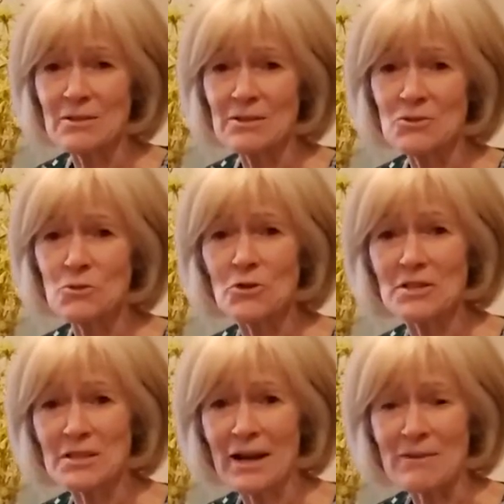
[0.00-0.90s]
story
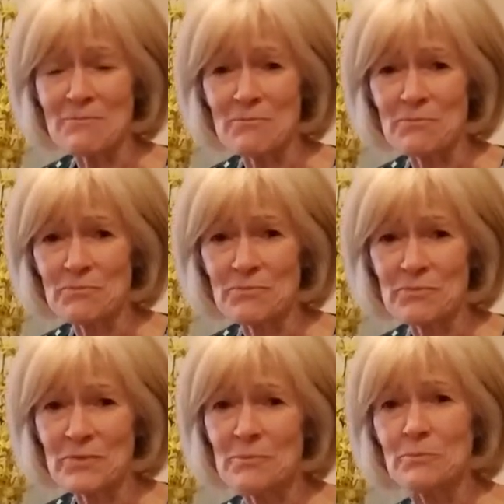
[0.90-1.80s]
time.
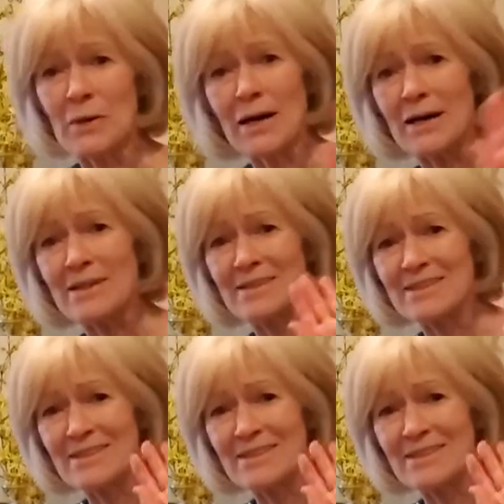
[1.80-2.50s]
Bye.